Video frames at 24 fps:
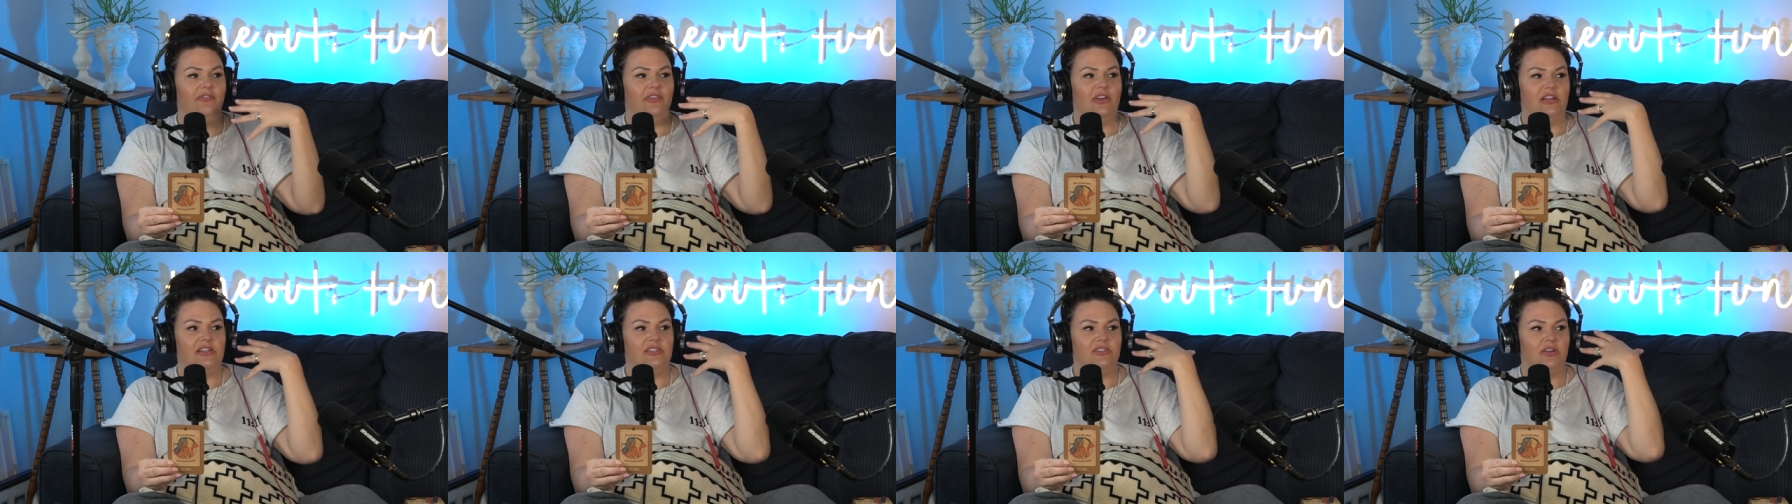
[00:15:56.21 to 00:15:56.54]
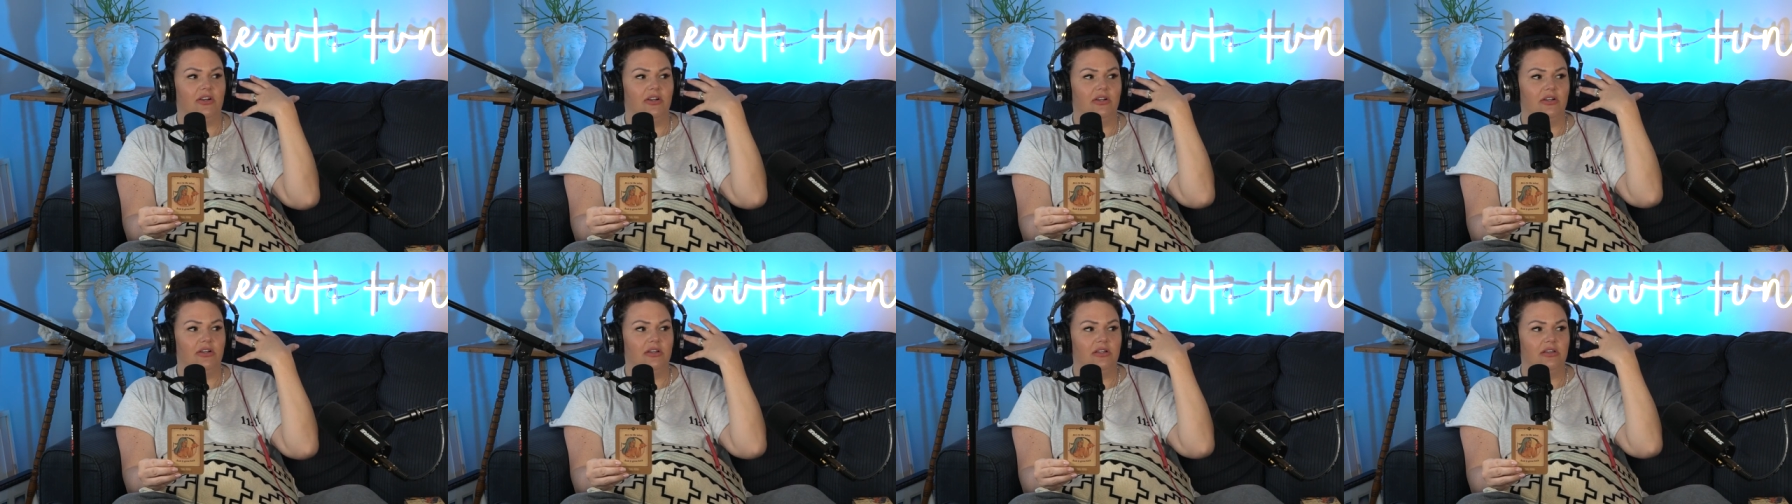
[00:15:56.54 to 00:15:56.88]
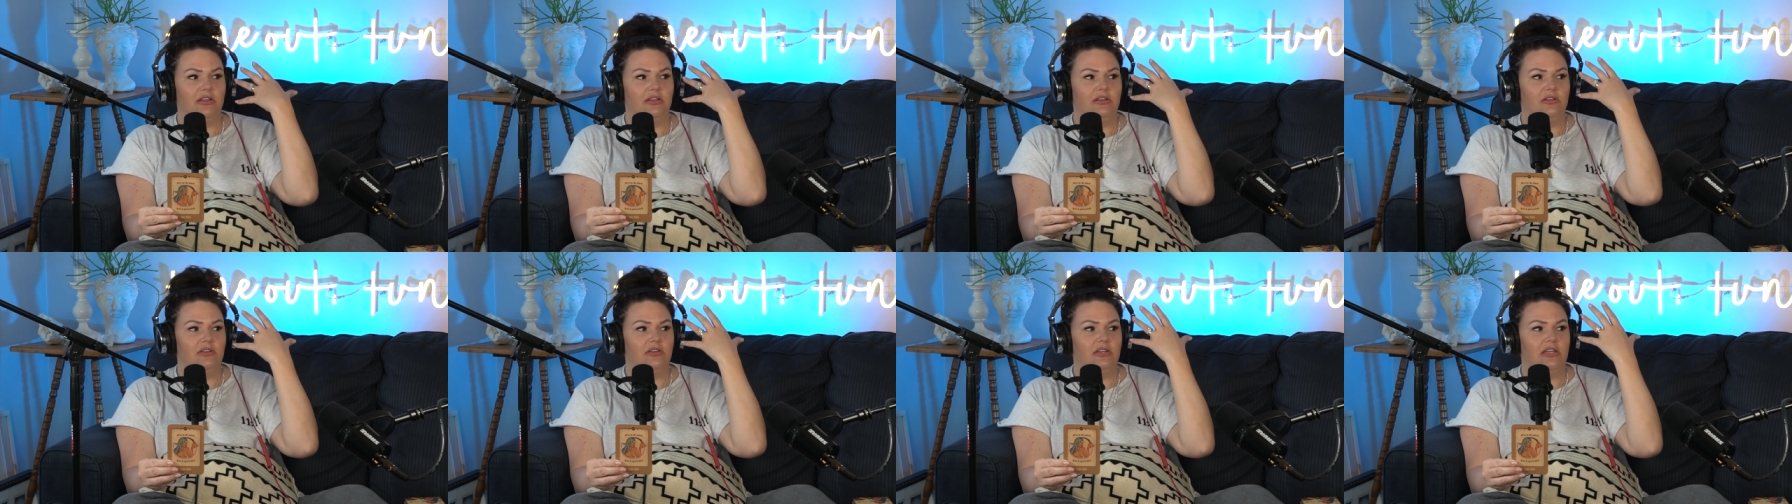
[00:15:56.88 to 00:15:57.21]
And I start
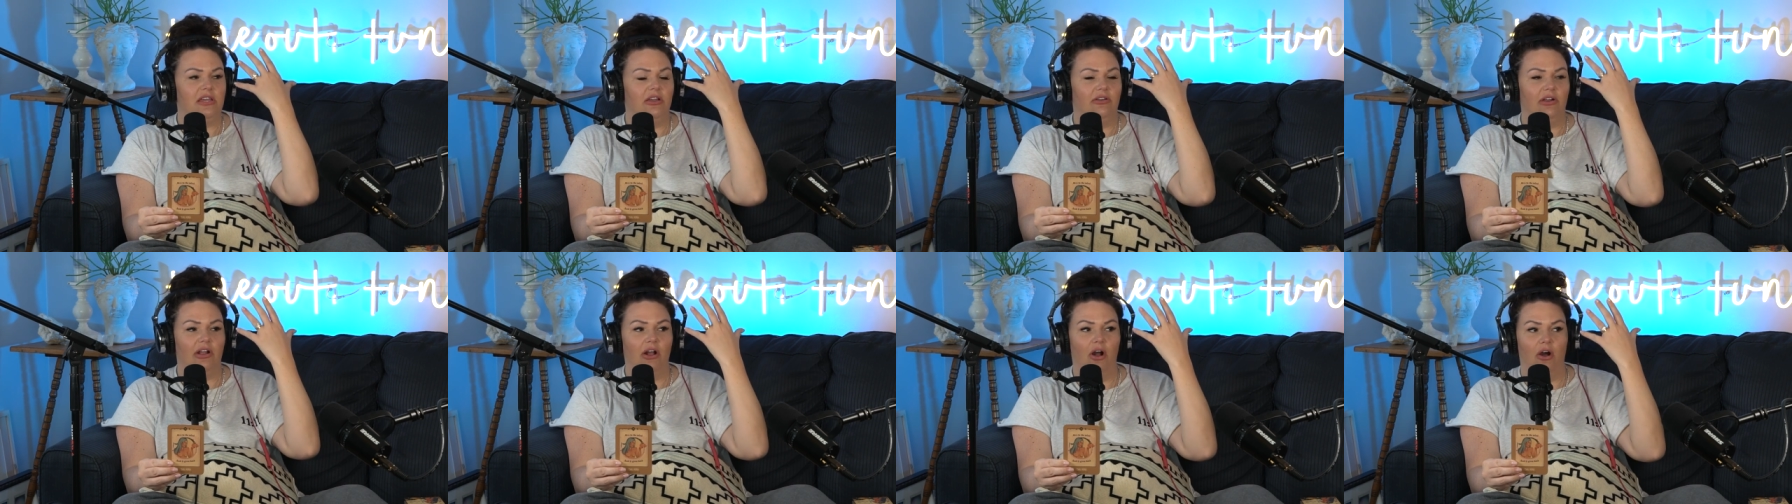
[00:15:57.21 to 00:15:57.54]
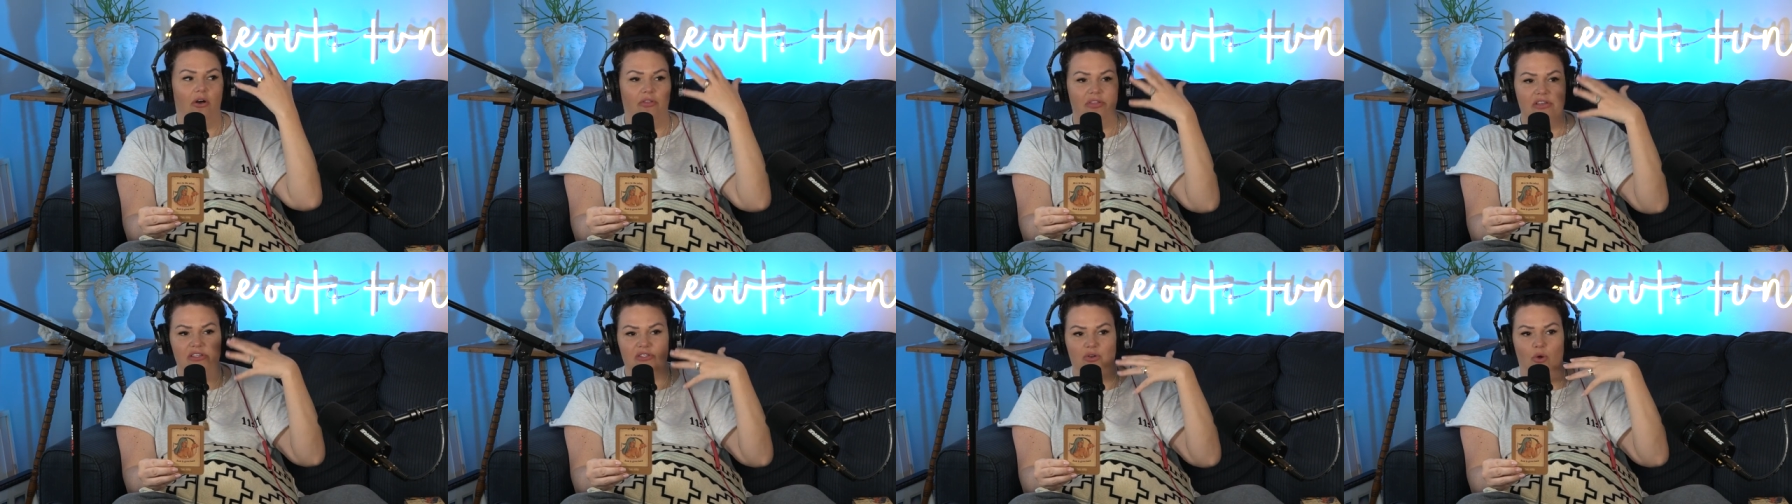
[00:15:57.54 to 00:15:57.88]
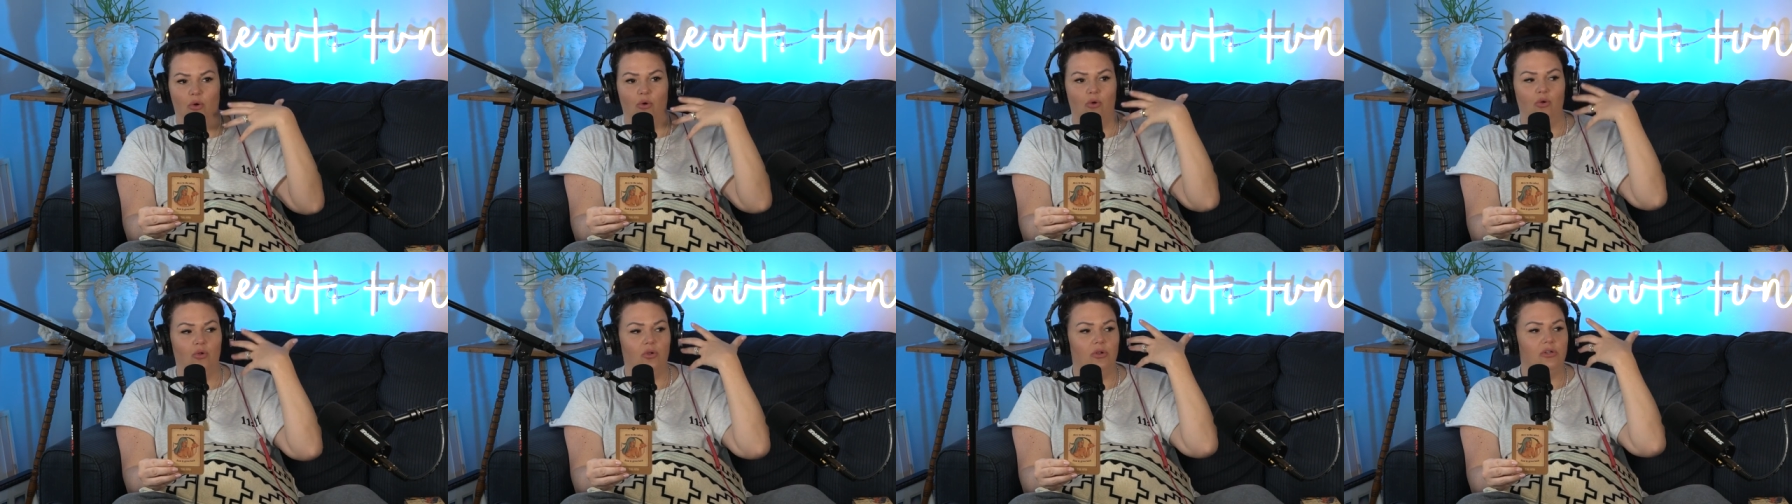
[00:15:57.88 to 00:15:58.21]
hearing all these
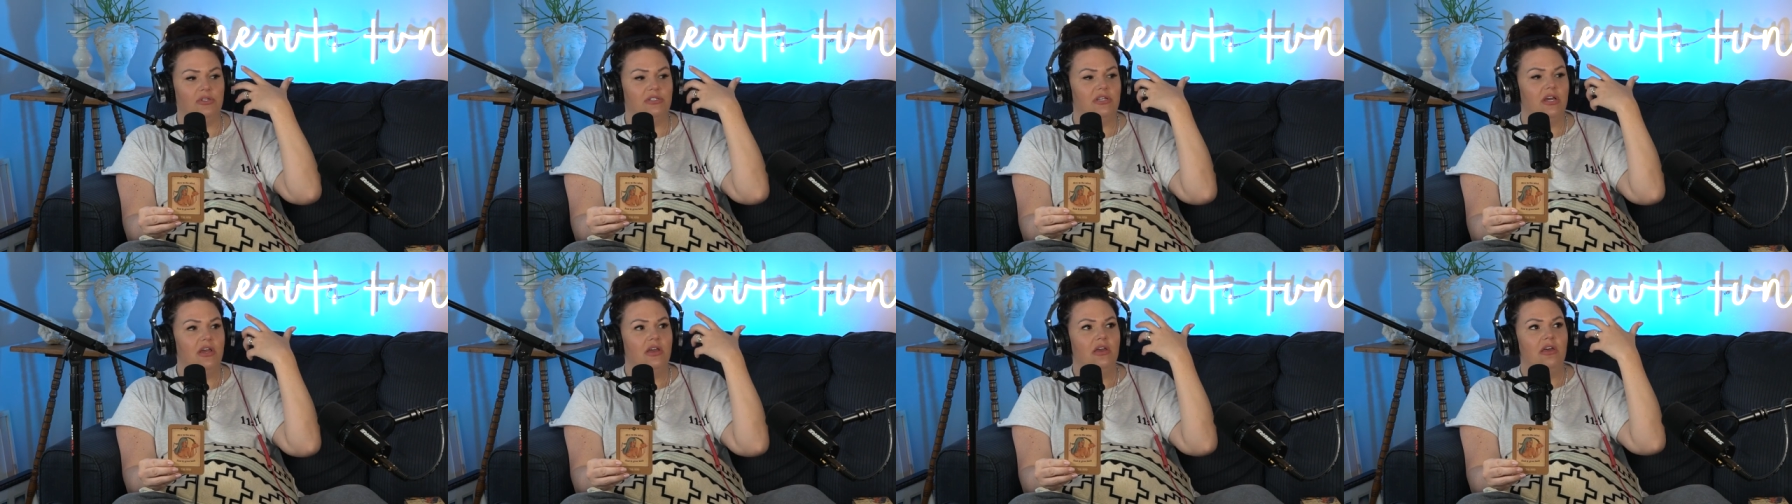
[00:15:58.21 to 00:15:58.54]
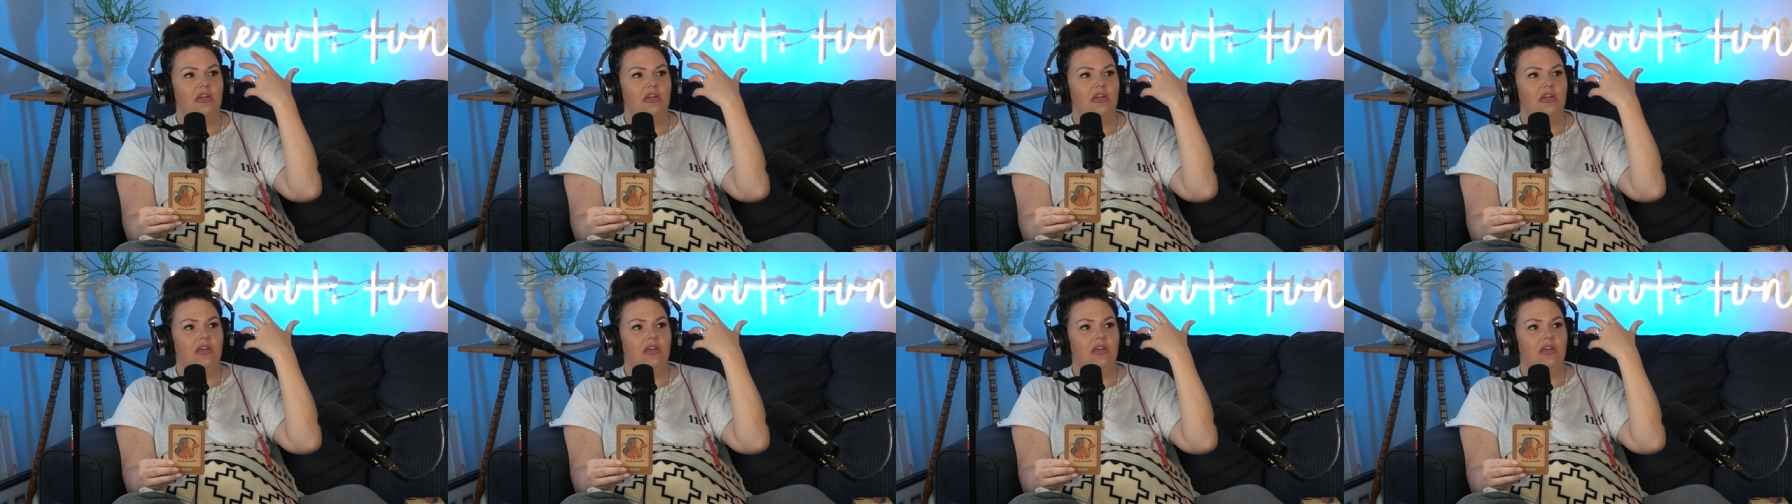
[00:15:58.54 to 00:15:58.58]
old